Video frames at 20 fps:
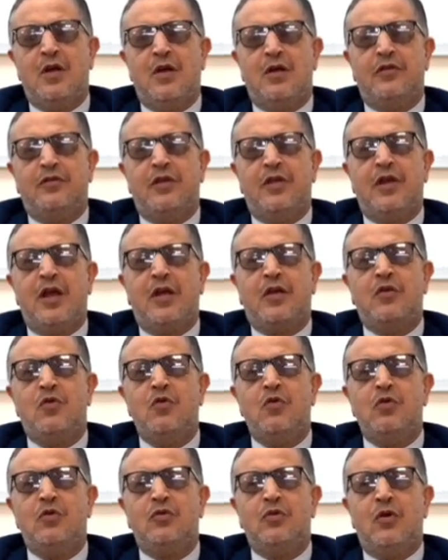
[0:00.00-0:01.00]
is an
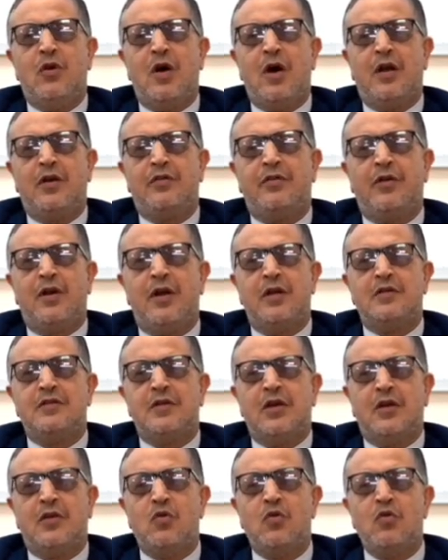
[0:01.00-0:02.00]
acute
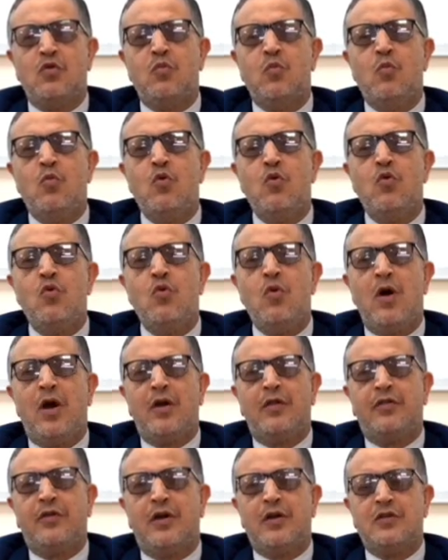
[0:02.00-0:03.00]
arthritis, acute
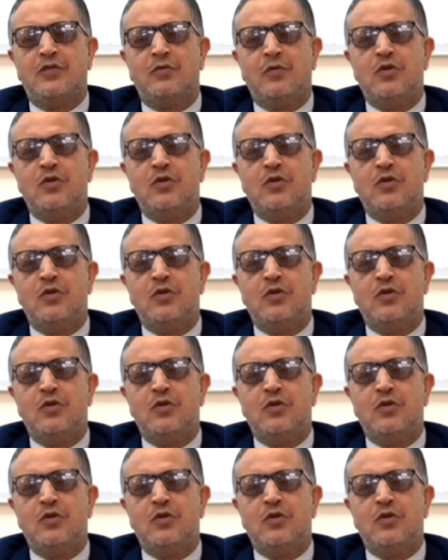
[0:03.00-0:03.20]
monoarthritis,